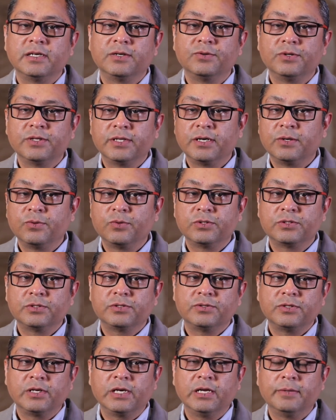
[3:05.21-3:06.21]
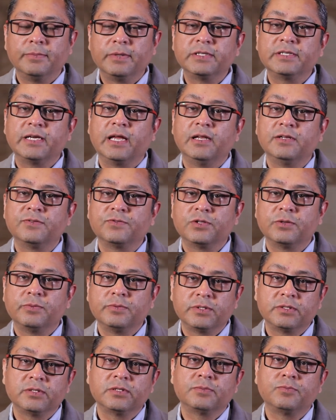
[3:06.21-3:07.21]
I don't think it was really a big challenge for the
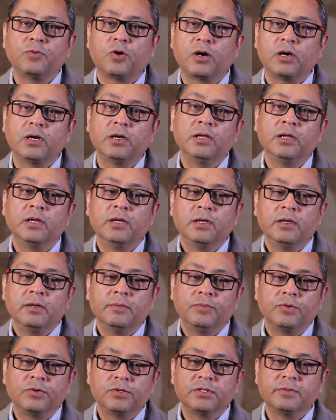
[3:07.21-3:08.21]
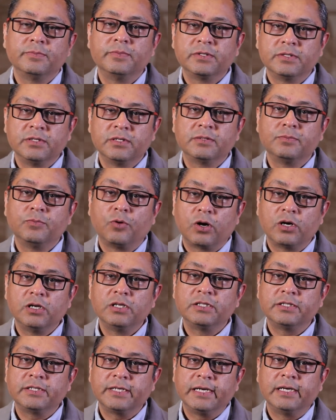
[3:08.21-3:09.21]
business model because the business model
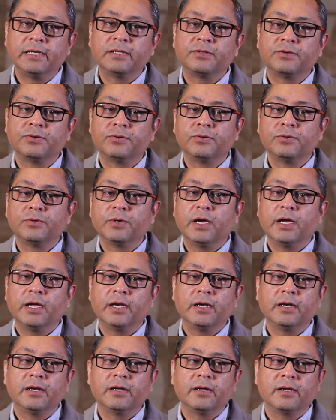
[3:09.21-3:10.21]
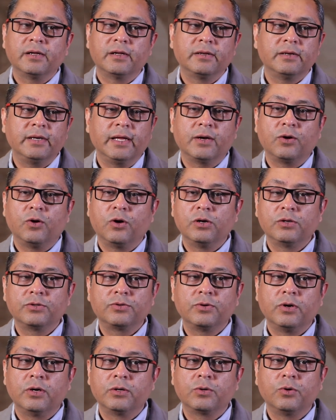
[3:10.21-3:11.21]
sailed through, and like all
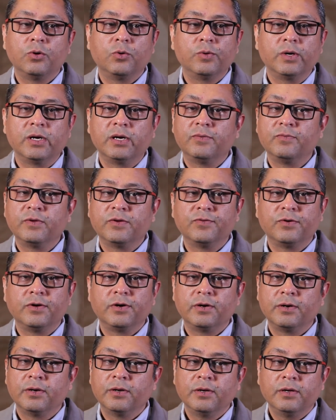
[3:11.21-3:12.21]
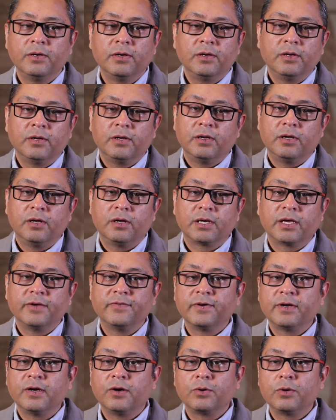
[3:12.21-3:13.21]
throughout COVID, we were
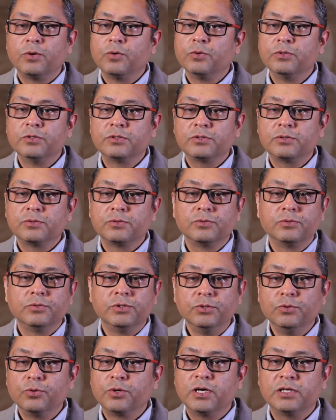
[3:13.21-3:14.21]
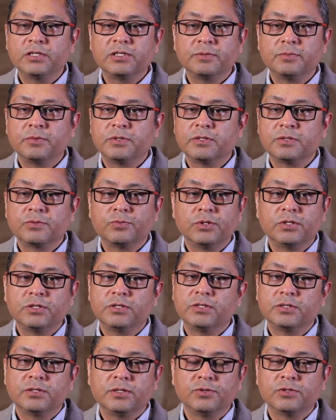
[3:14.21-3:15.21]
giving out loans to new customers,
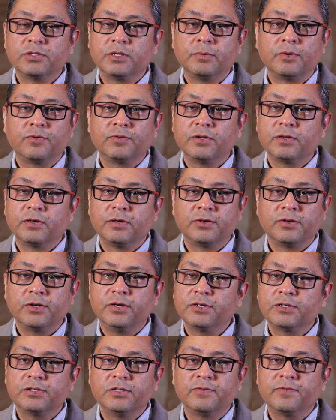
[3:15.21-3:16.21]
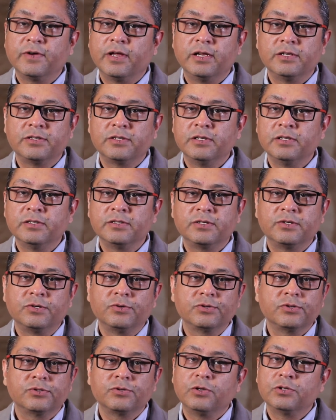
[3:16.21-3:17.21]
which some of the traditional financial
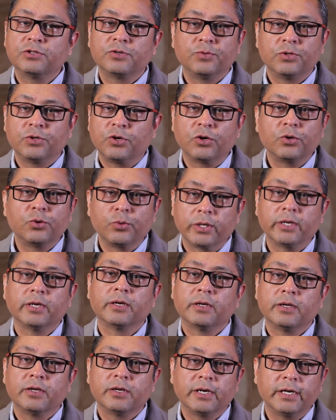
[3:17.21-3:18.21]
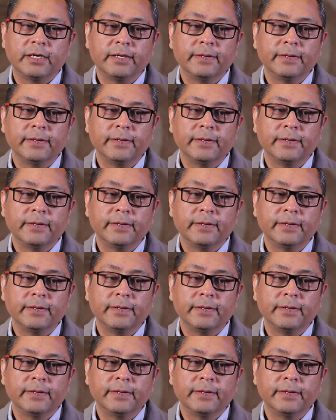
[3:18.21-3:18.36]
institutions also were not doing, right?